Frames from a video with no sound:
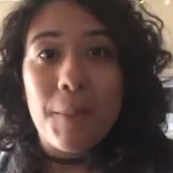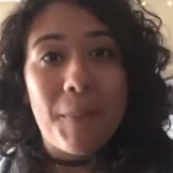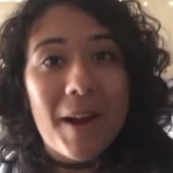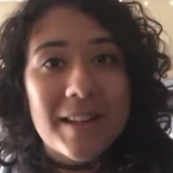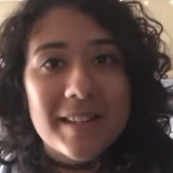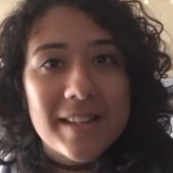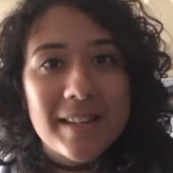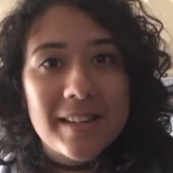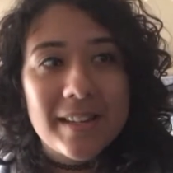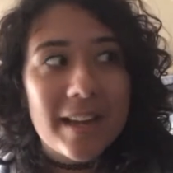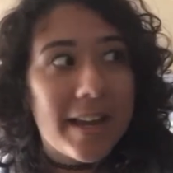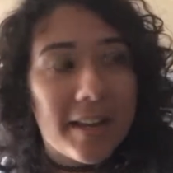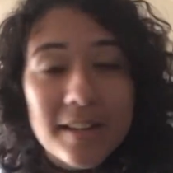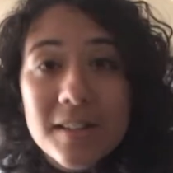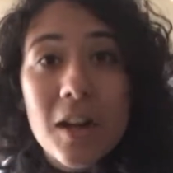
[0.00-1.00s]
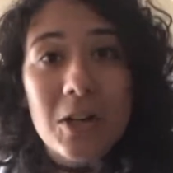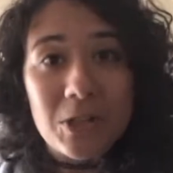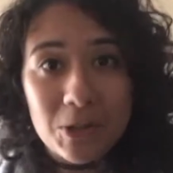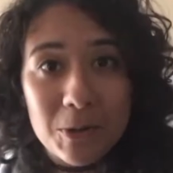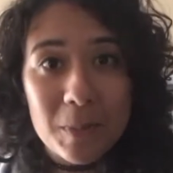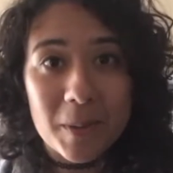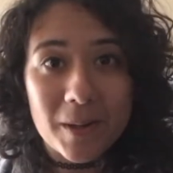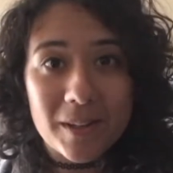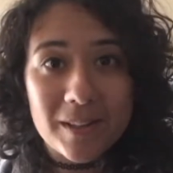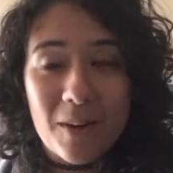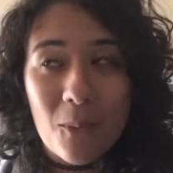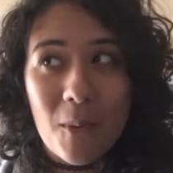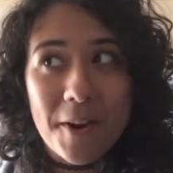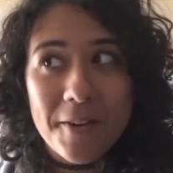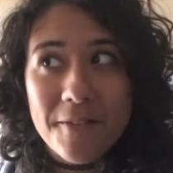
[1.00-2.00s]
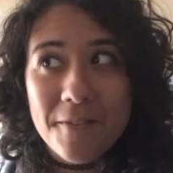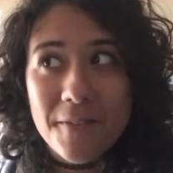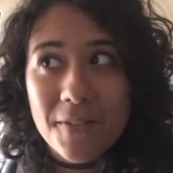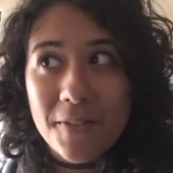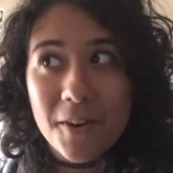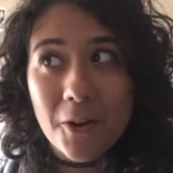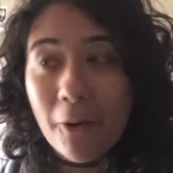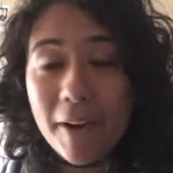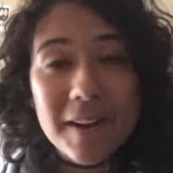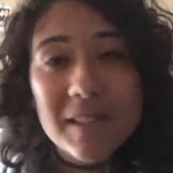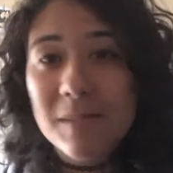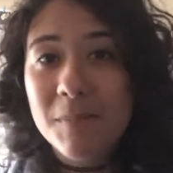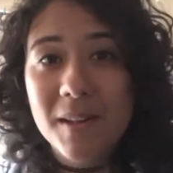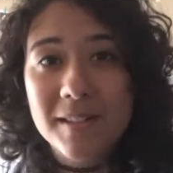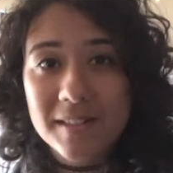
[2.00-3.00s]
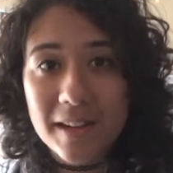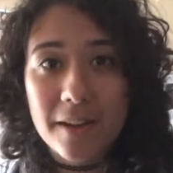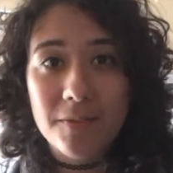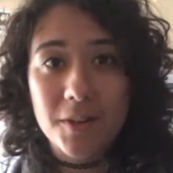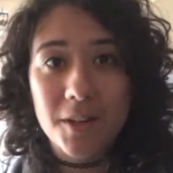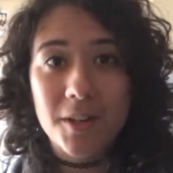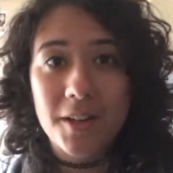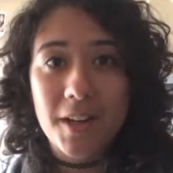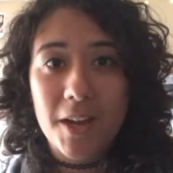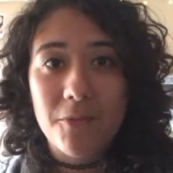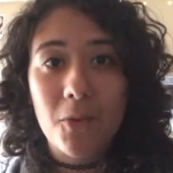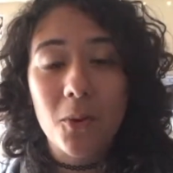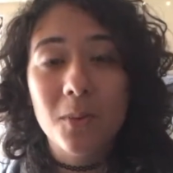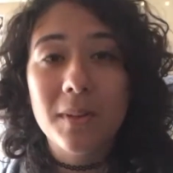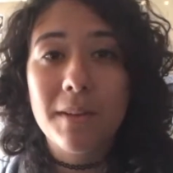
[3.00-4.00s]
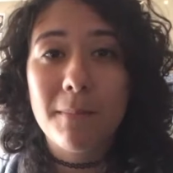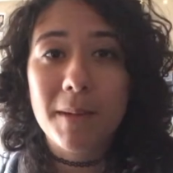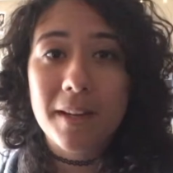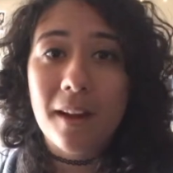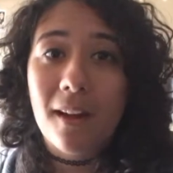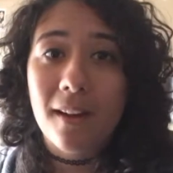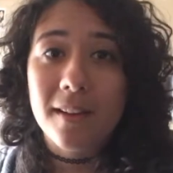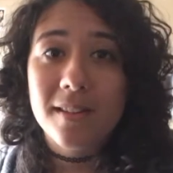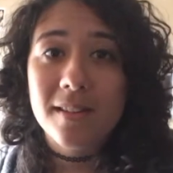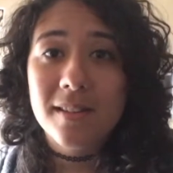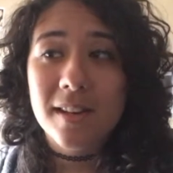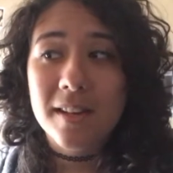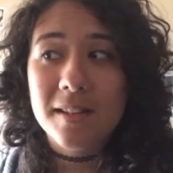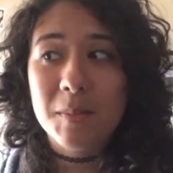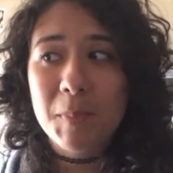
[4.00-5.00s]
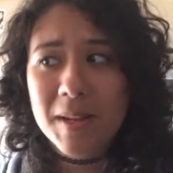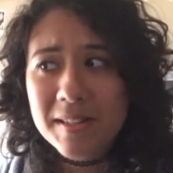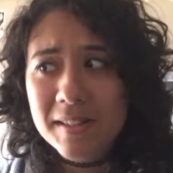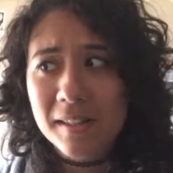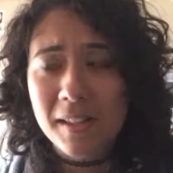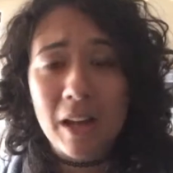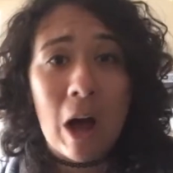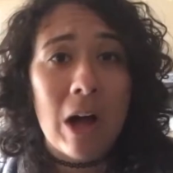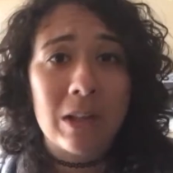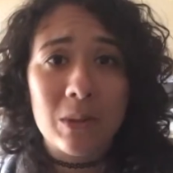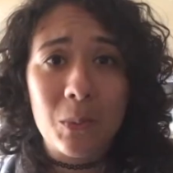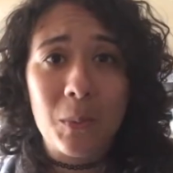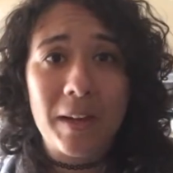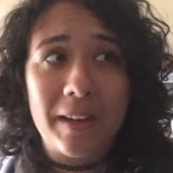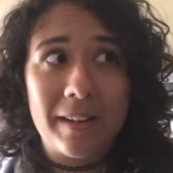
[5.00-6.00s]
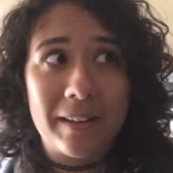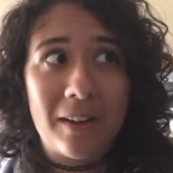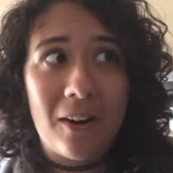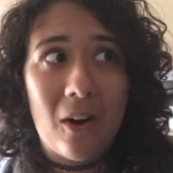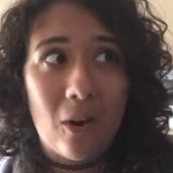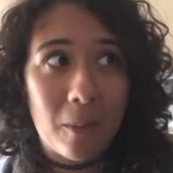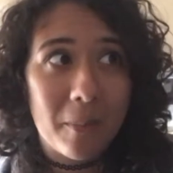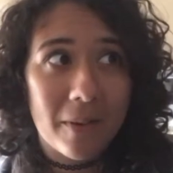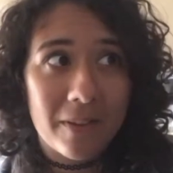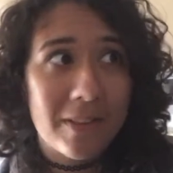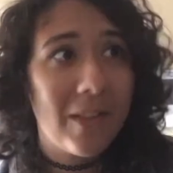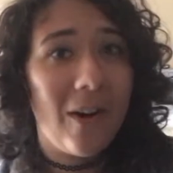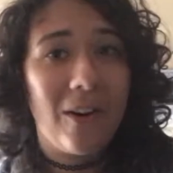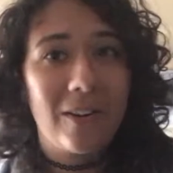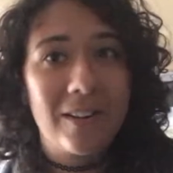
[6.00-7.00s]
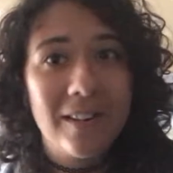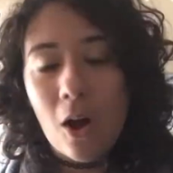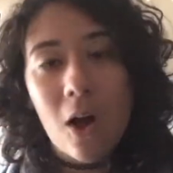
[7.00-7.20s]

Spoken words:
But it is October, one of the greatest months ever, if only because it's basically Halloween all month long.